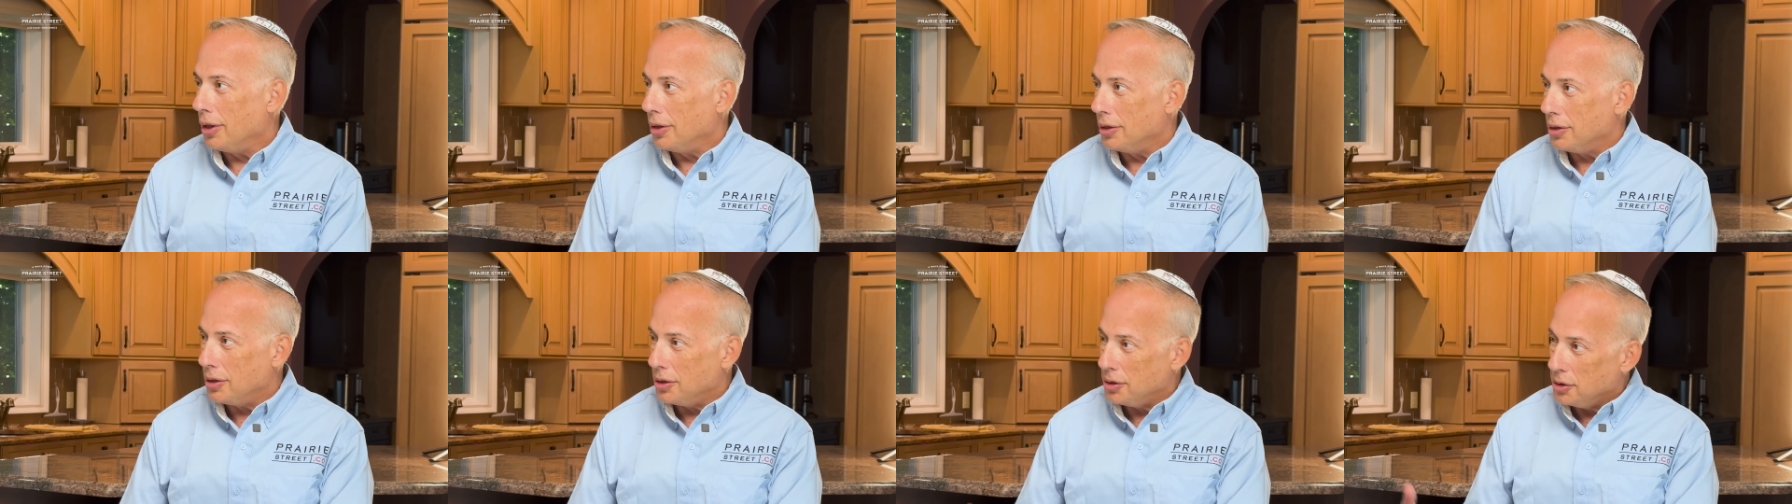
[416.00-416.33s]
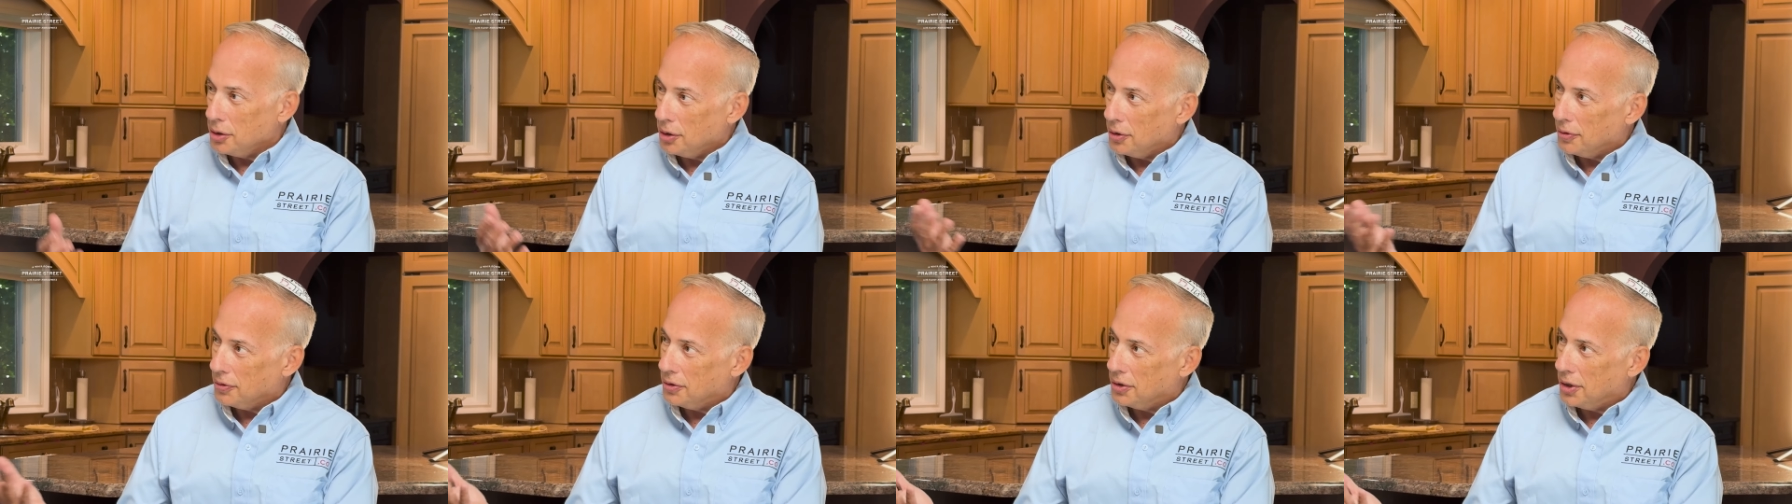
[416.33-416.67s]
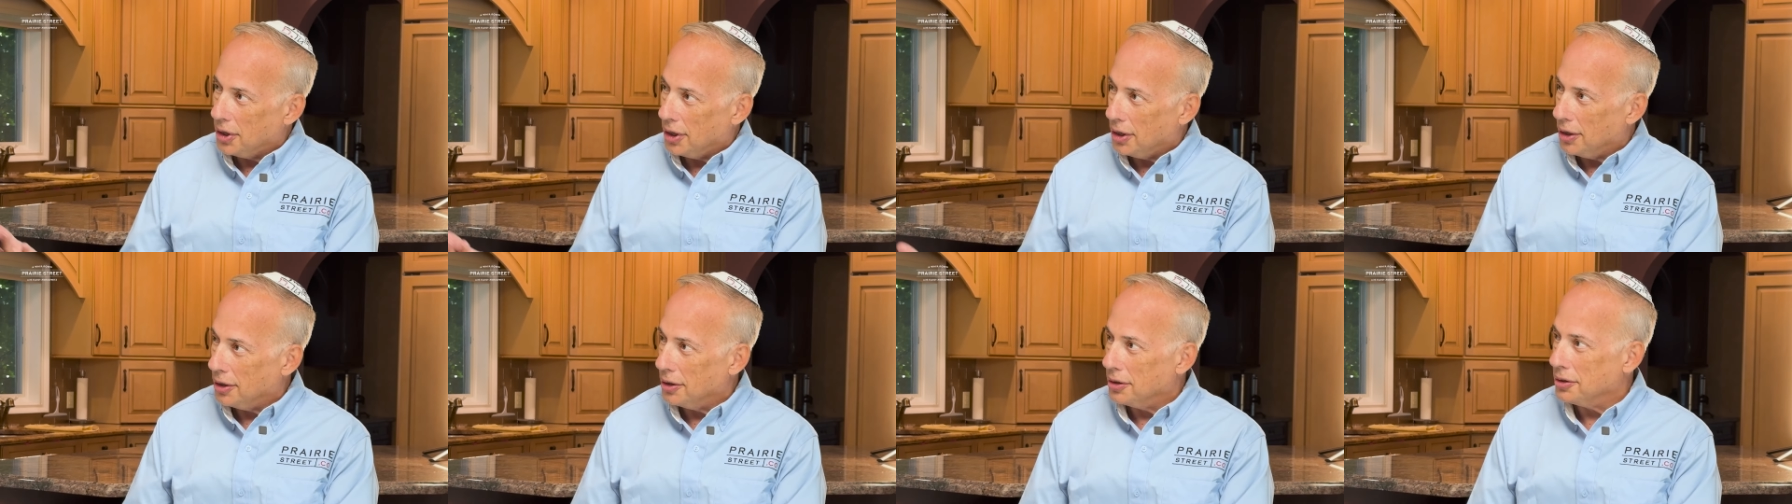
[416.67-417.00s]
and then you have
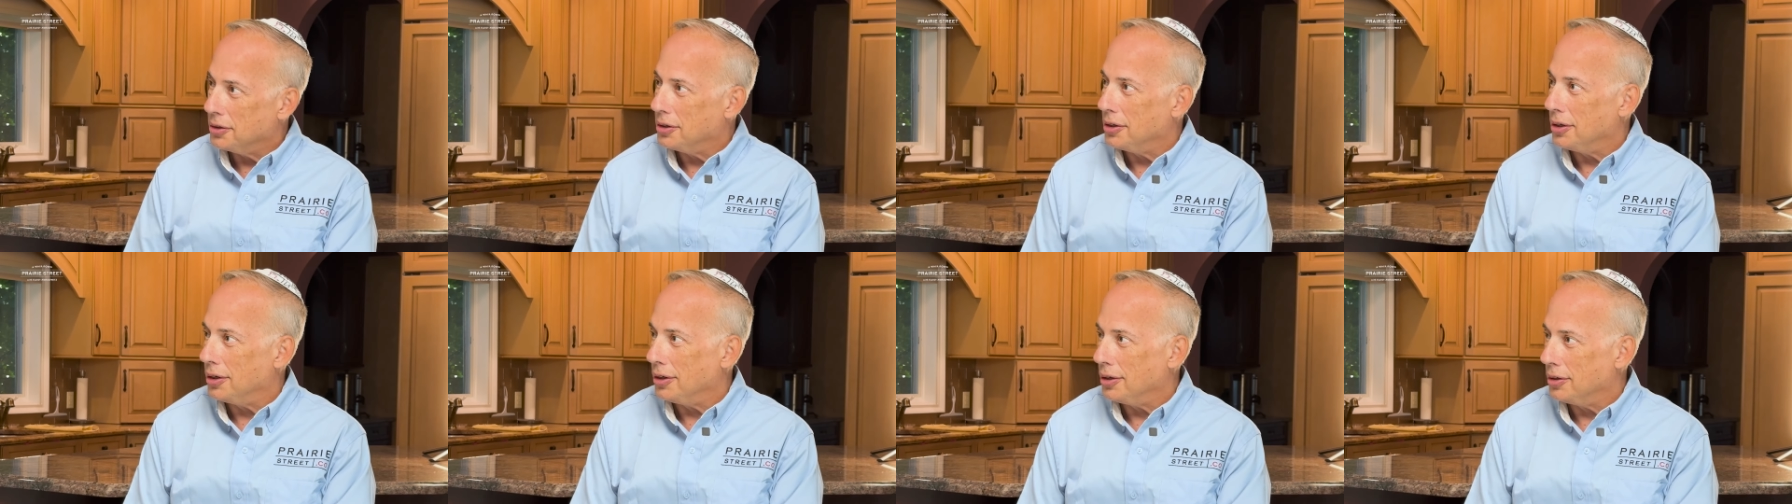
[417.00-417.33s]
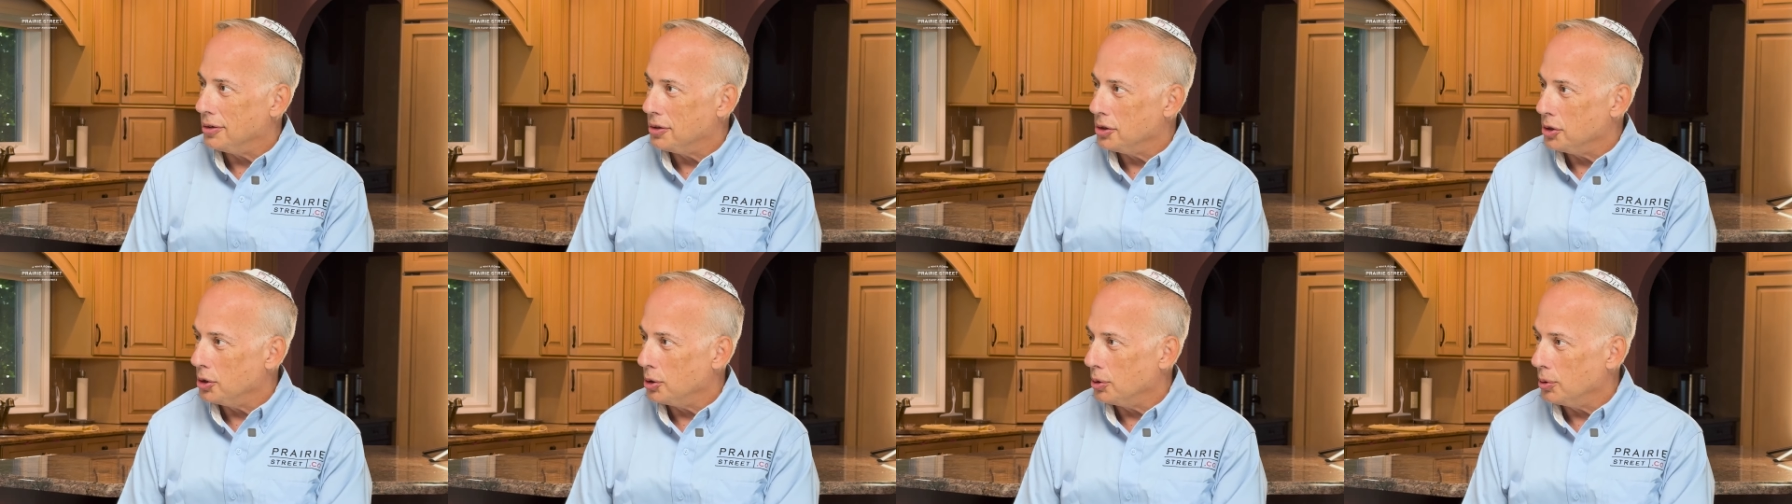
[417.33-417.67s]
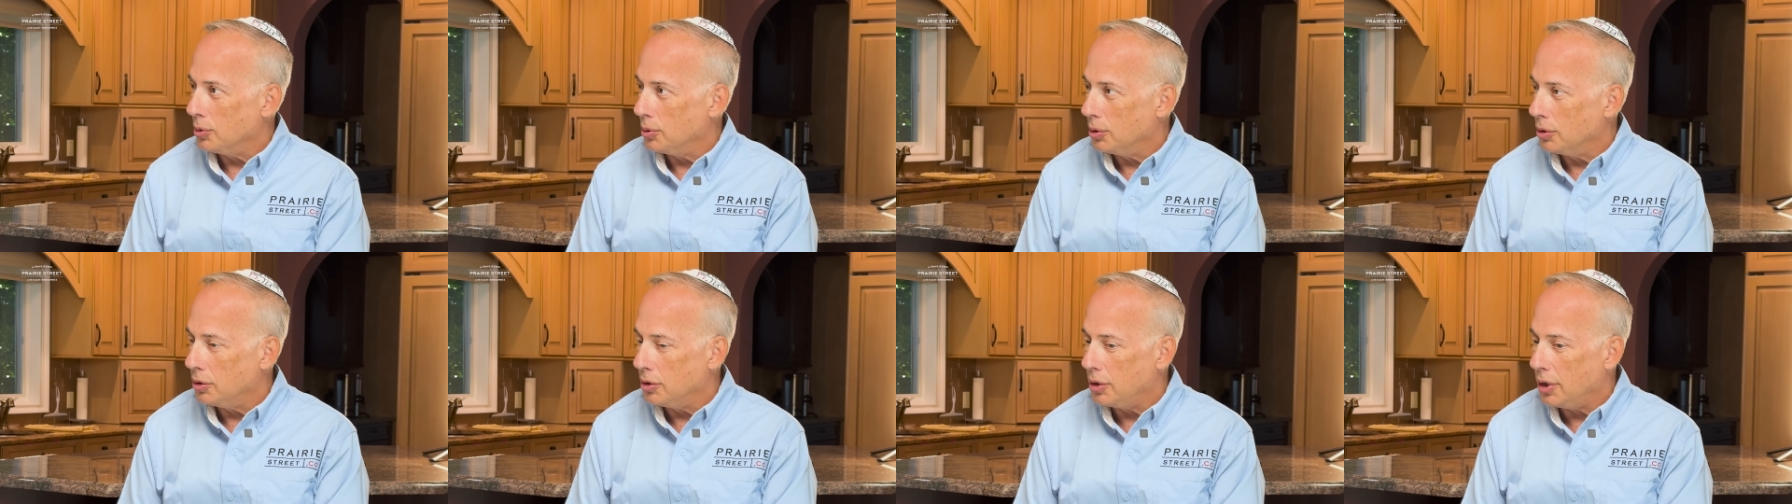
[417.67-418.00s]
talent as
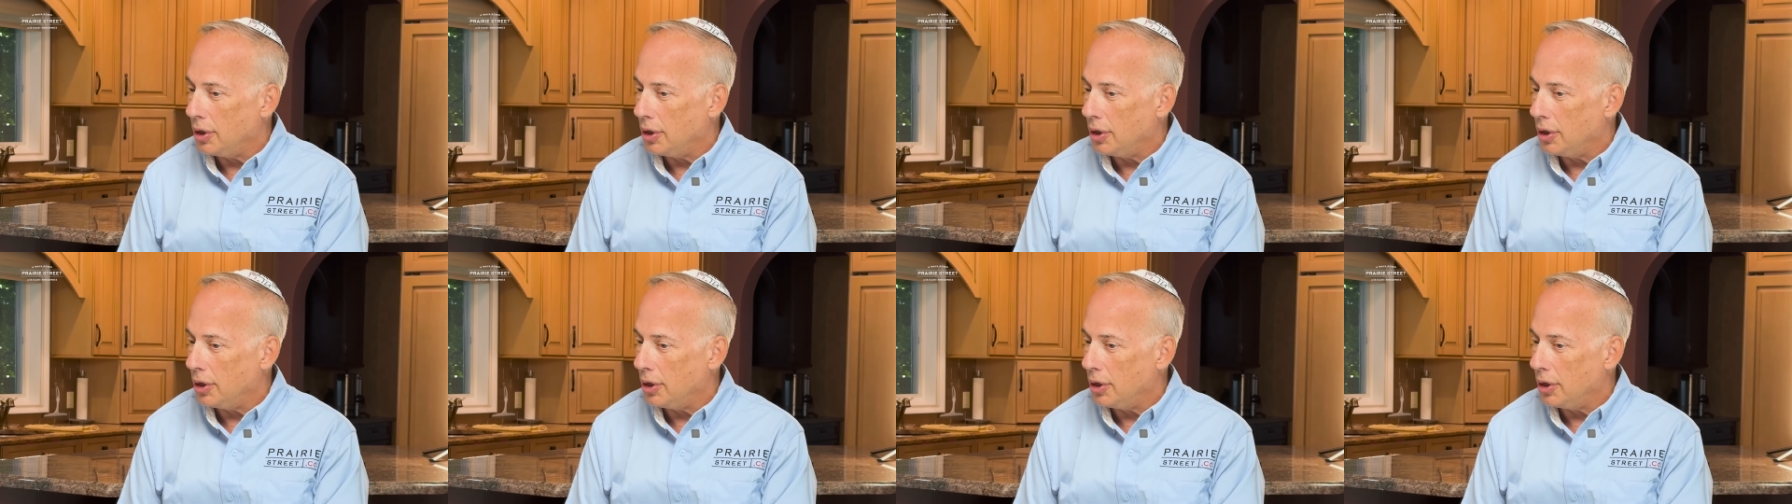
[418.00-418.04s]
you and